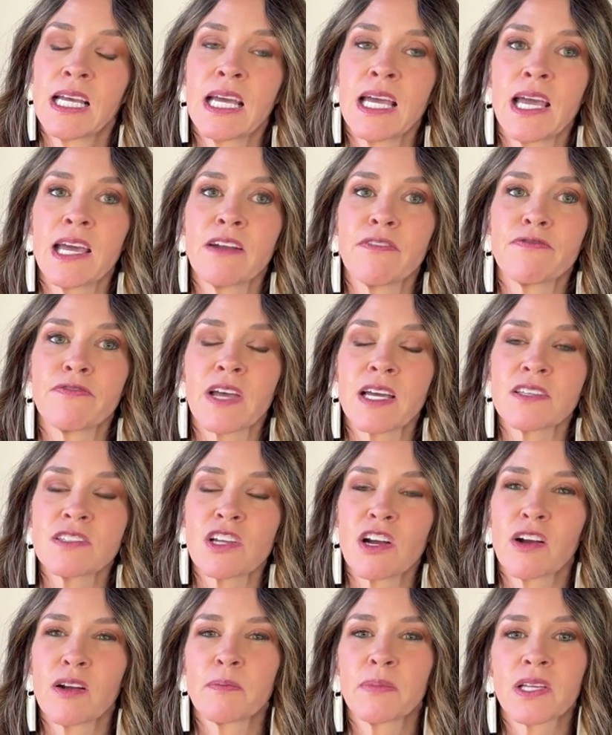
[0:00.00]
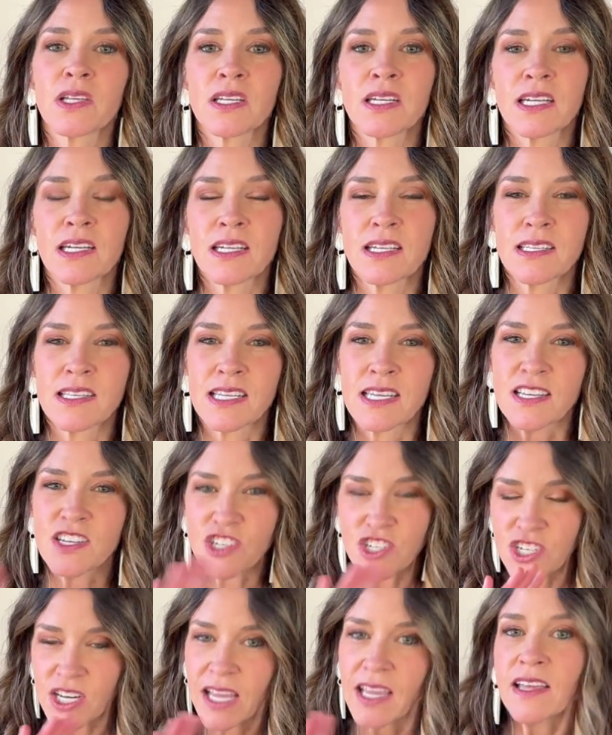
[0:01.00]
It affects our ability to see
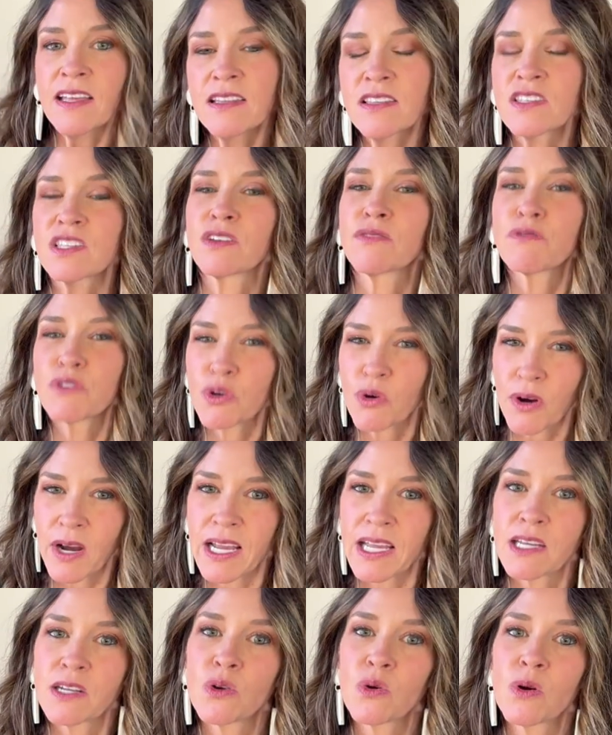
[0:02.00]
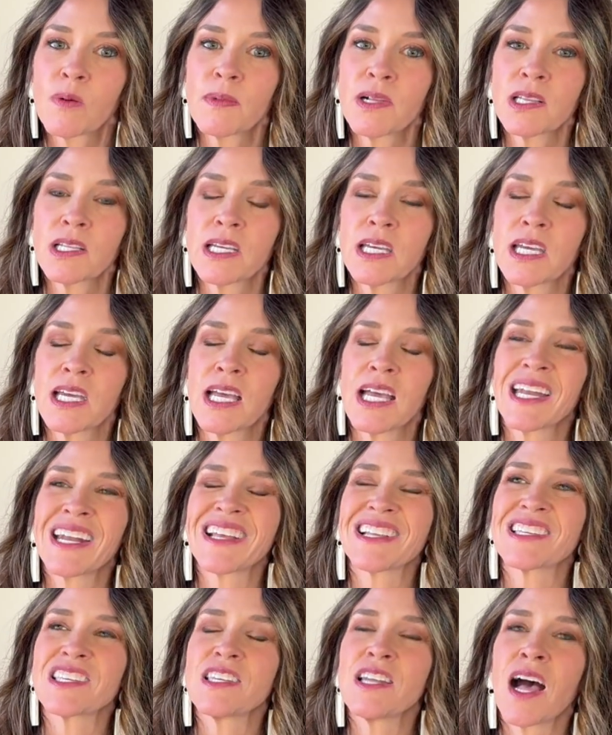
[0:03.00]
shades of gray normally, and
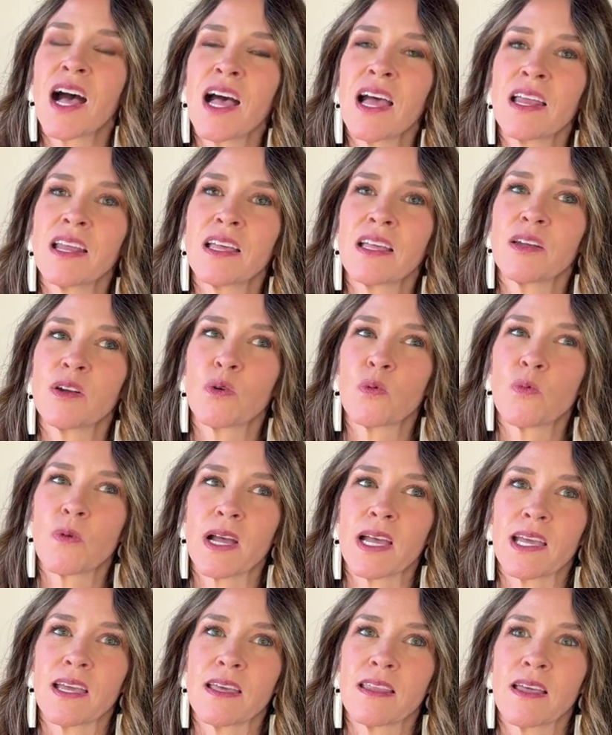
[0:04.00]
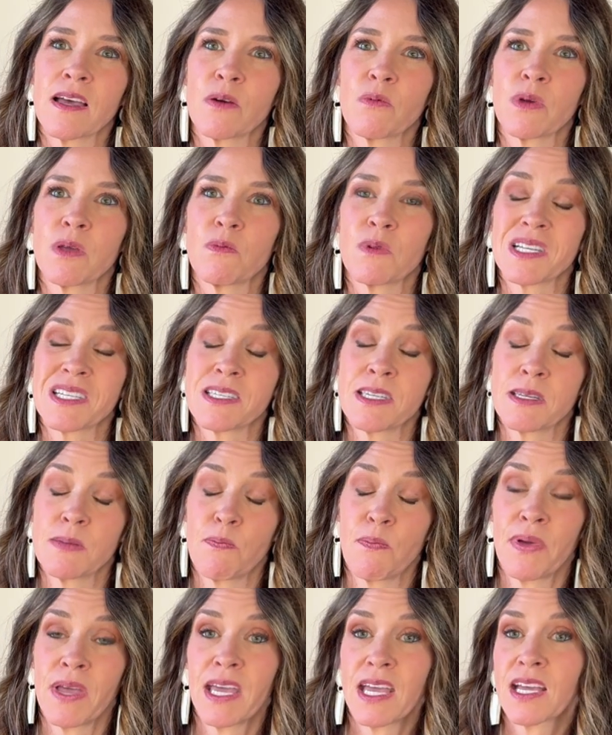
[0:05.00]
it's not in a way that we would
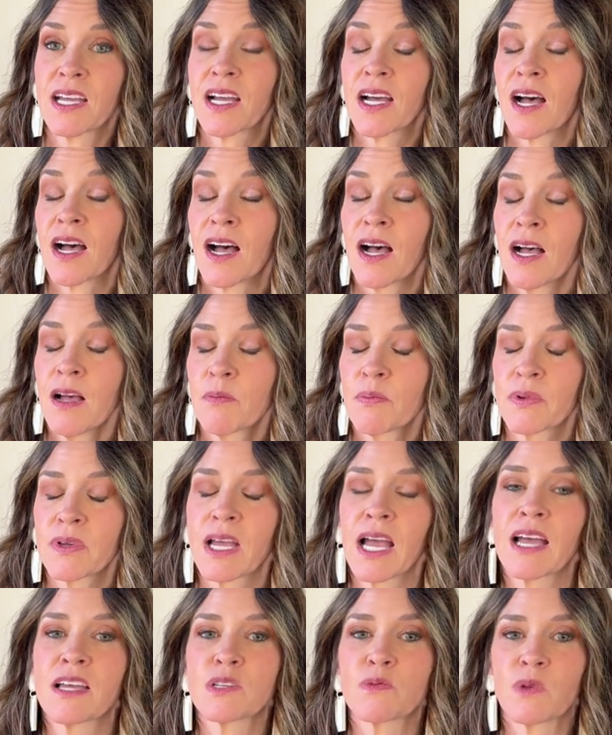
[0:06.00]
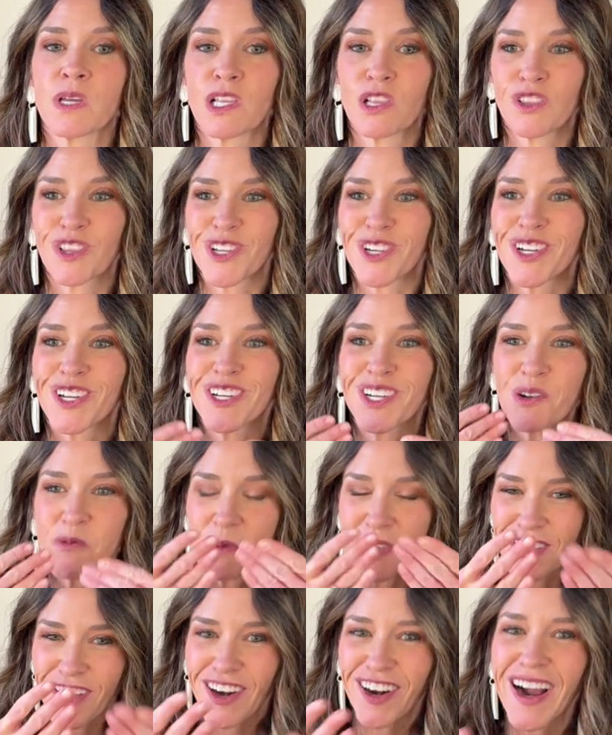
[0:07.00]
pick up as we look
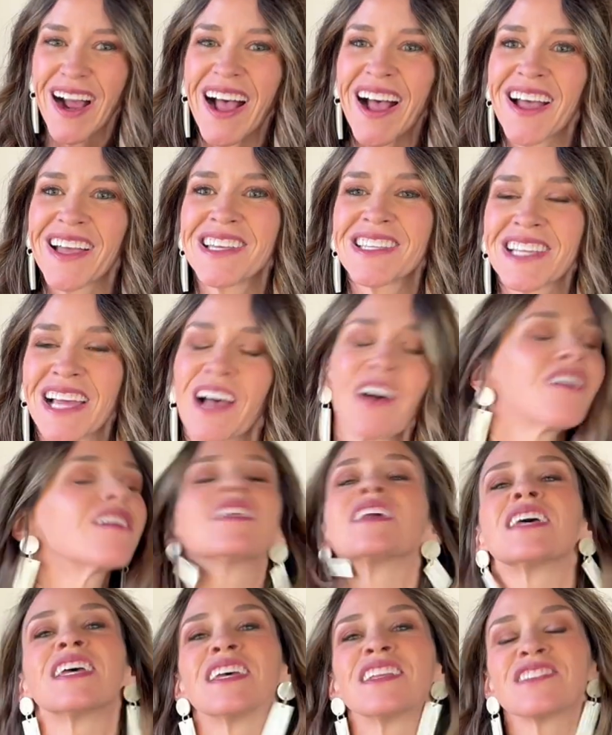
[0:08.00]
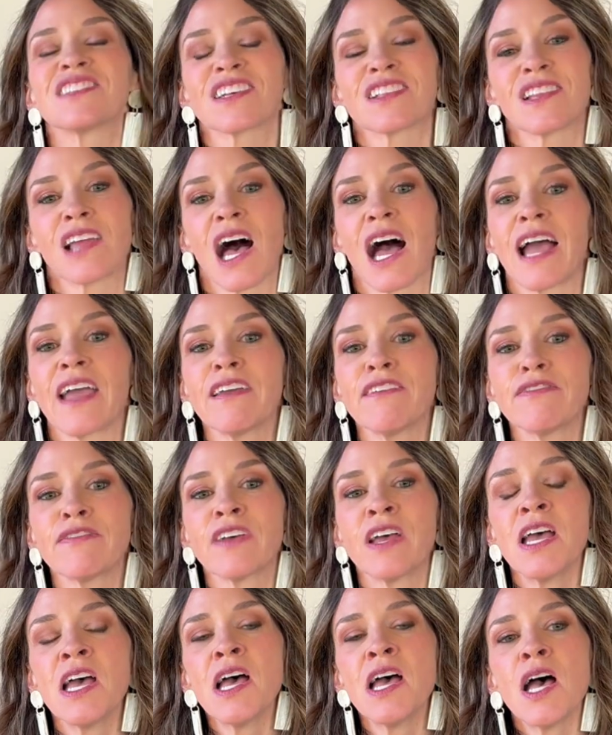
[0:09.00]
with our eyes out into life,
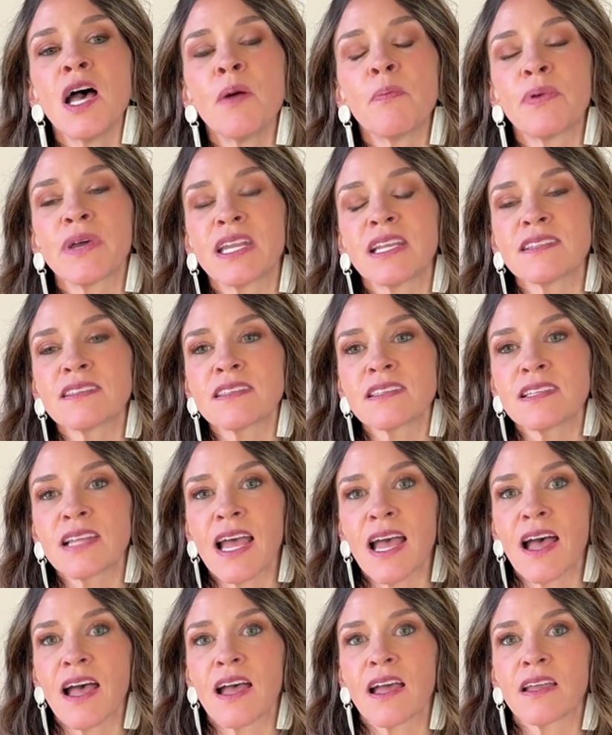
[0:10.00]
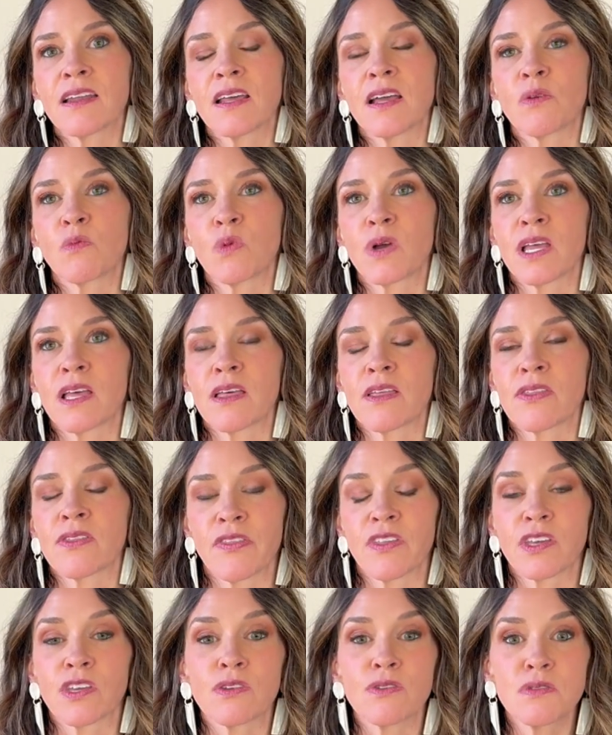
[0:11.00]
but instead with
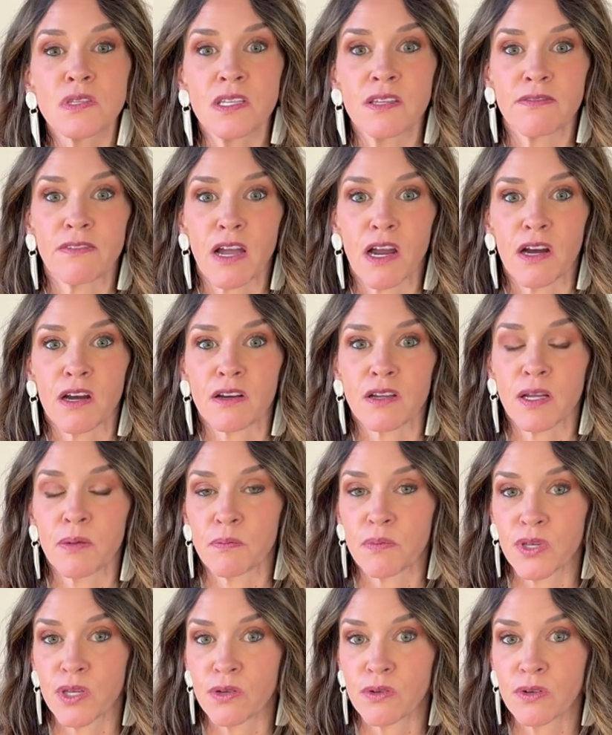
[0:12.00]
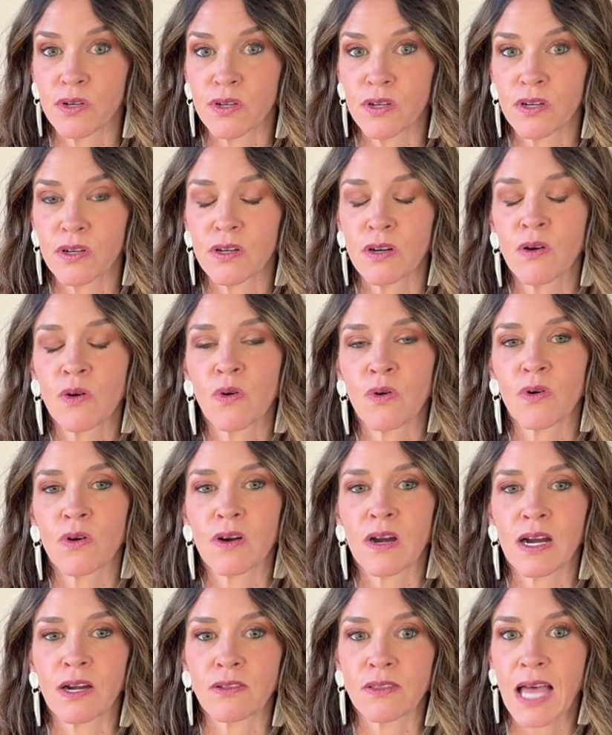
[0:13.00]
the use of our computer or
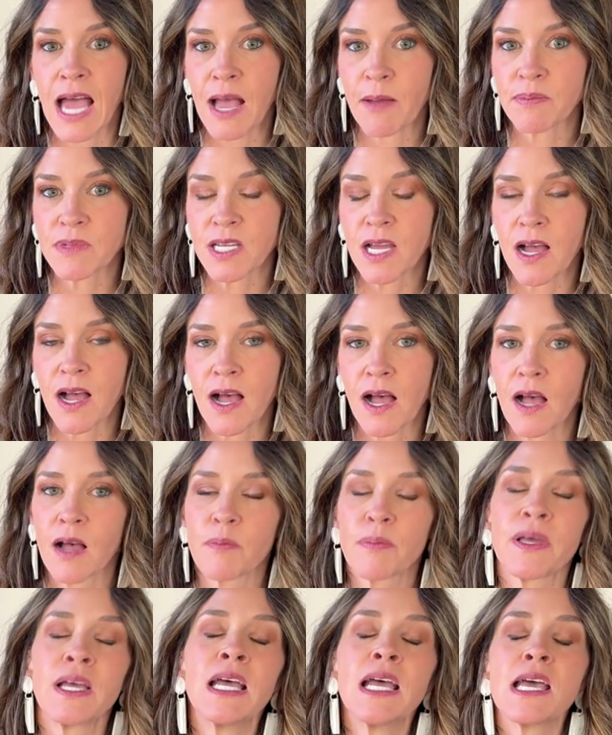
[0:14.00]
our laptop.